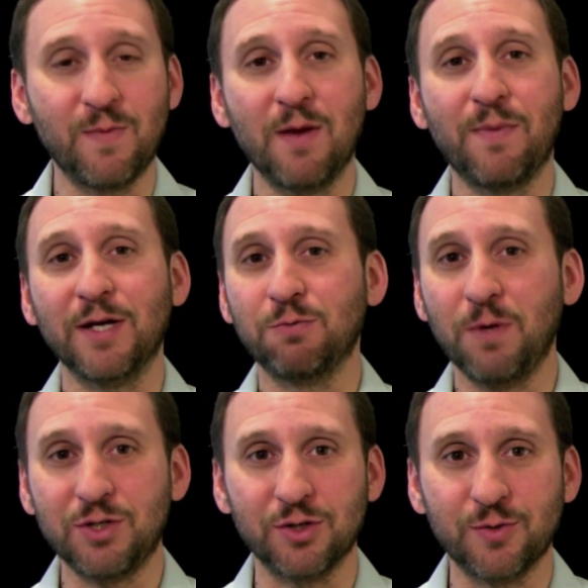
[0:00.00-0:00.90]
is made by
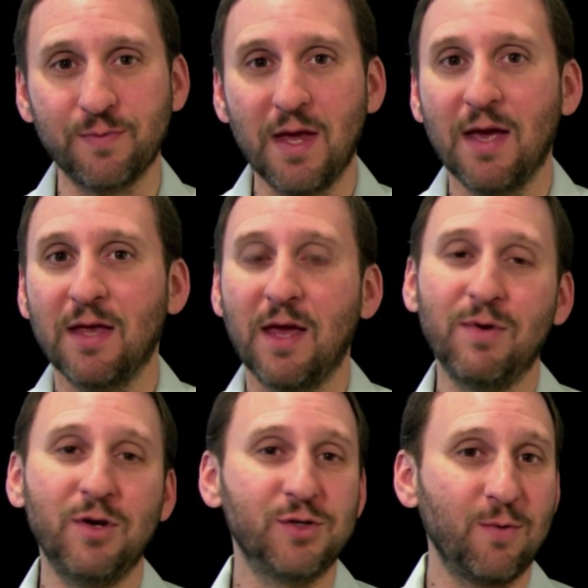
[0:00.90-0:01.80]
switchers. They've
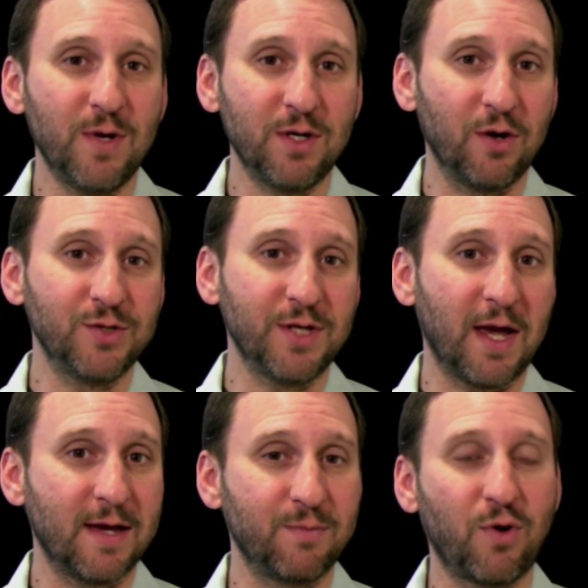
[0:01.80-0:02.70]
been using Windows
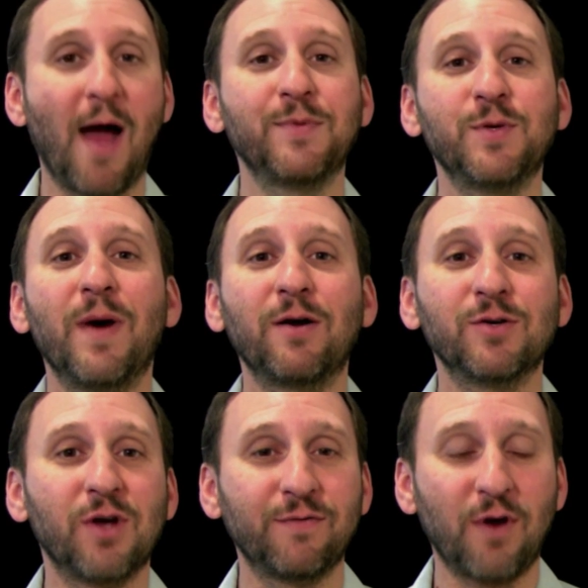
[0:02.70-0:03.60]
and perhaps
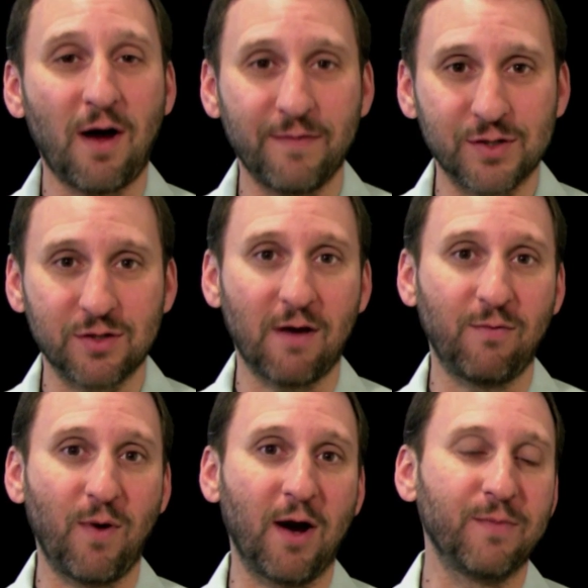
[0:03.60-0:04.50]
Microsoft Office
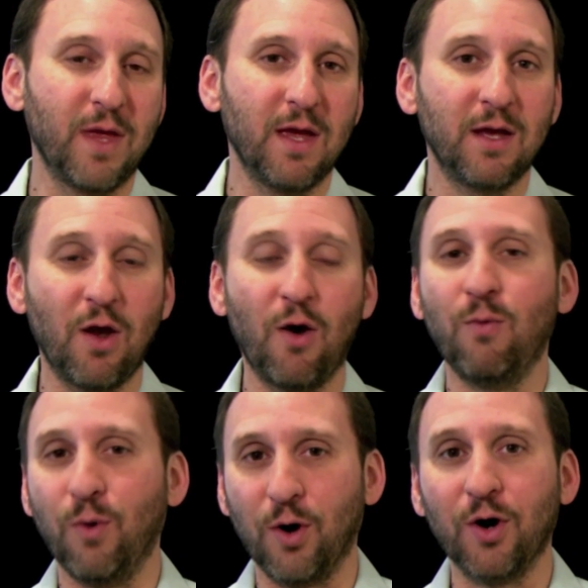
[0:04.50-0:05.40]
software, you know,
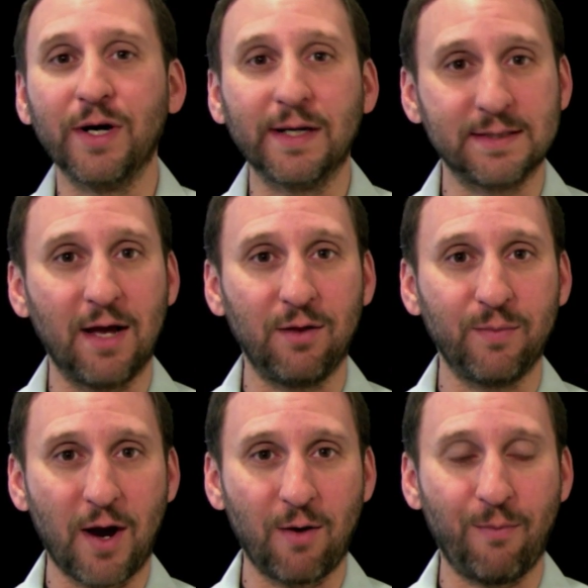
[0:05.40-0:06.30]
Word, Excel,
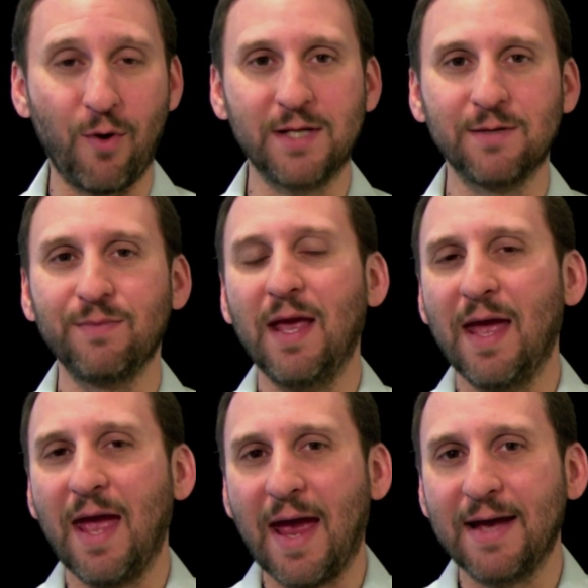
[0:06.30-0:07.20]
and PowerPoint.
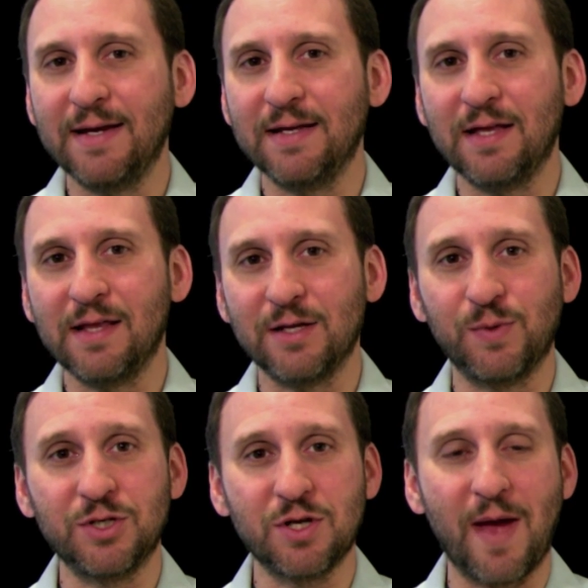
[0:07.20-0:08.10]
And then they
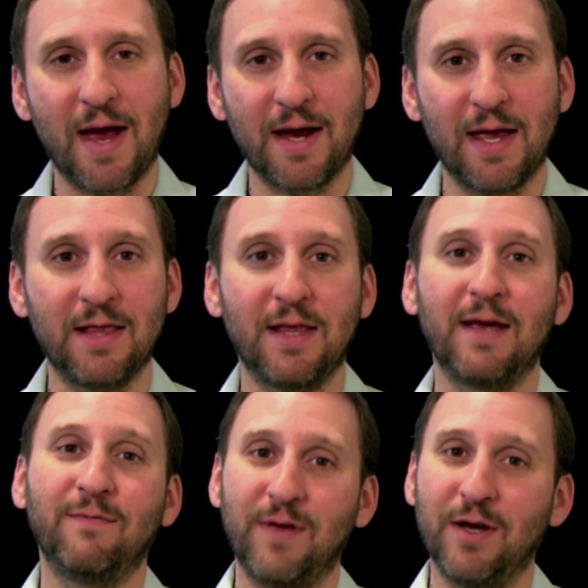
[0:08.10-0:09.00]
switch to Mac and
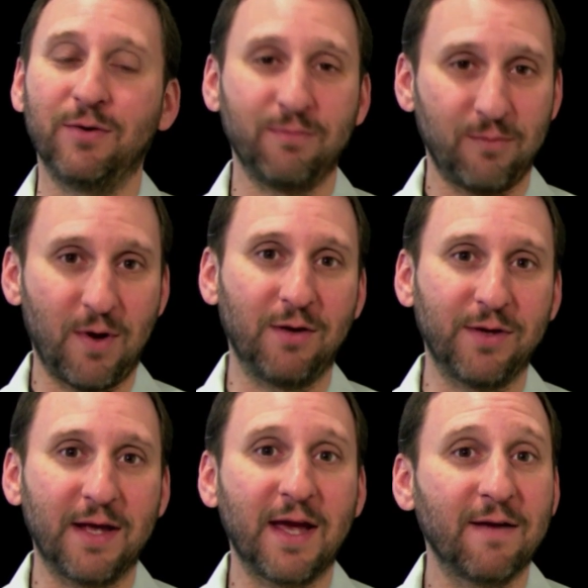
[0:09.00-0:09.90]
they feel, well,
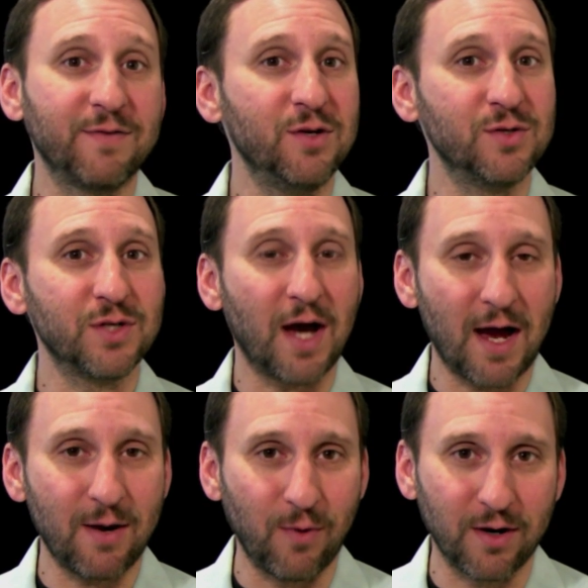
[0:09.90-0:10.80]
now they have to use
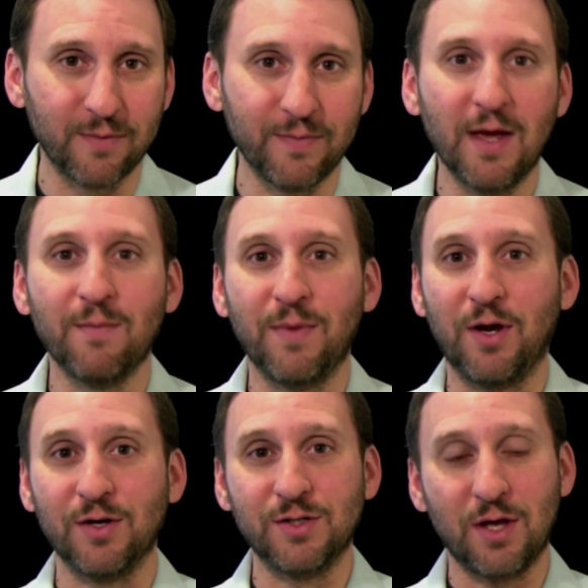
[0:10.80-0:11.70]
iWork
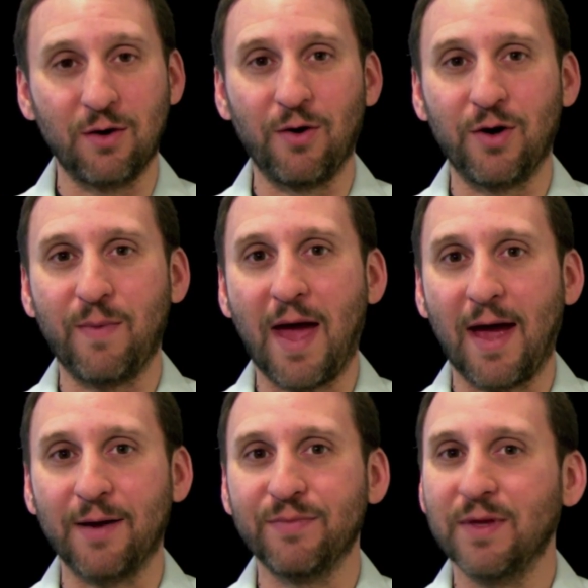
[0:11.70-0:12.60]
because they're on a
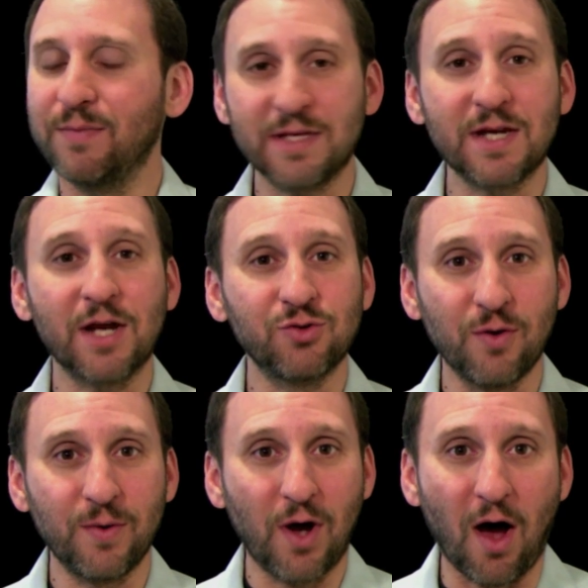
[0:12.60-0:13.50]
Mac. But that's not
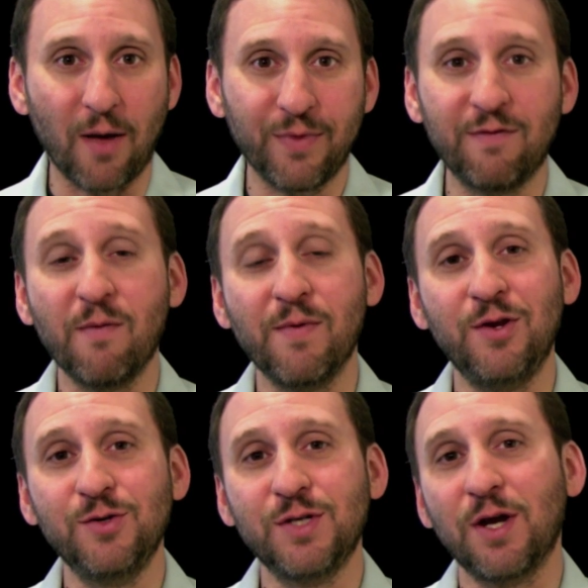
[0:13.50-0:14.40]
true at all. If you've
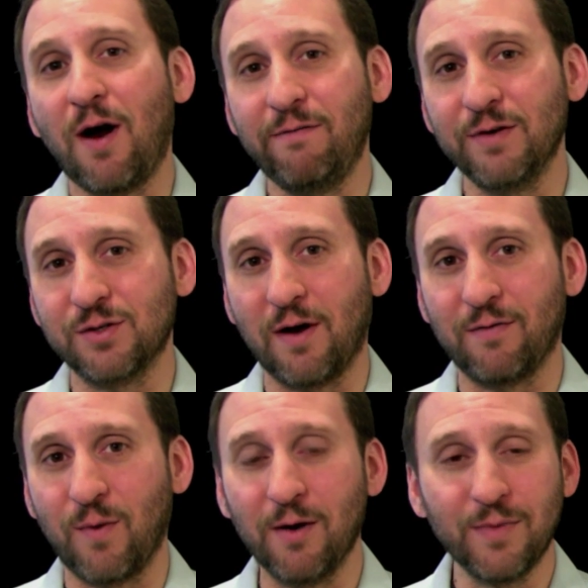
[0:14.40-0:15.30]
been using Office
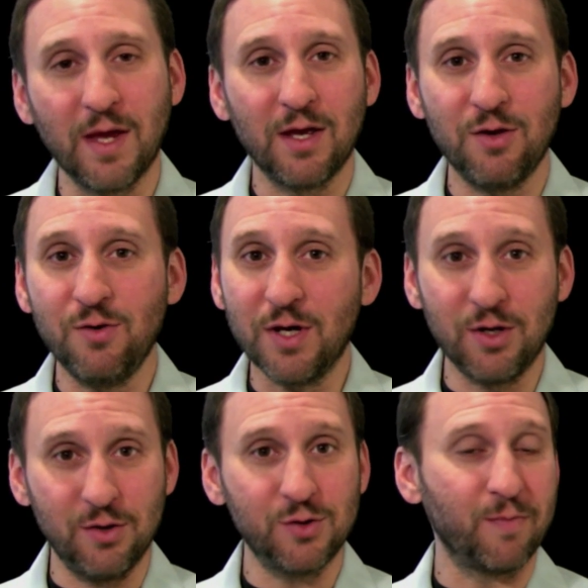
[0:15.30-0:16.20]
software, you can
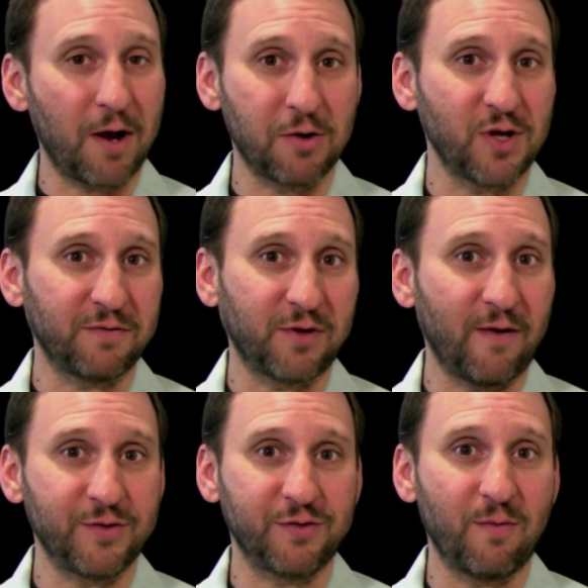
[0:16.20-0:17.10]
use Microsoft
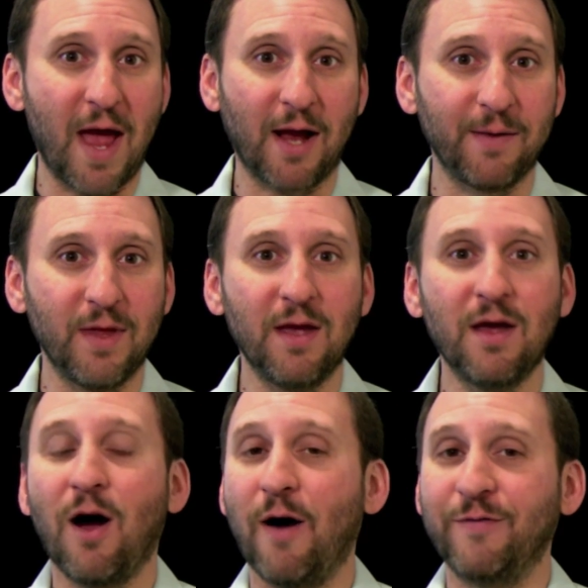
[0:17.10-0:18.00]
Office for Mac.
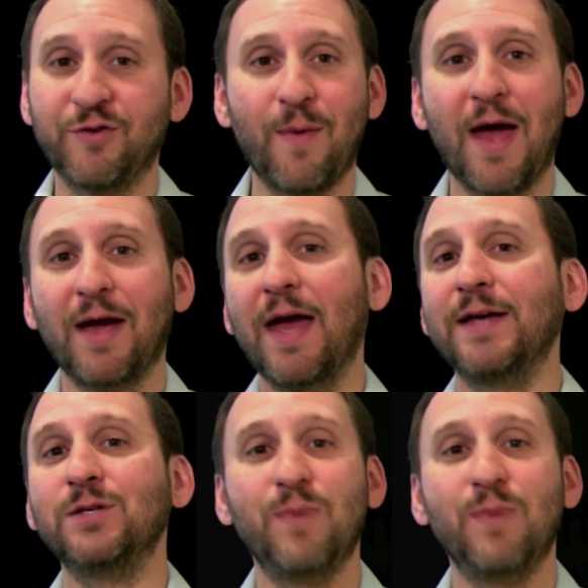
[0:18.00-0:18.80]
Office for Mac has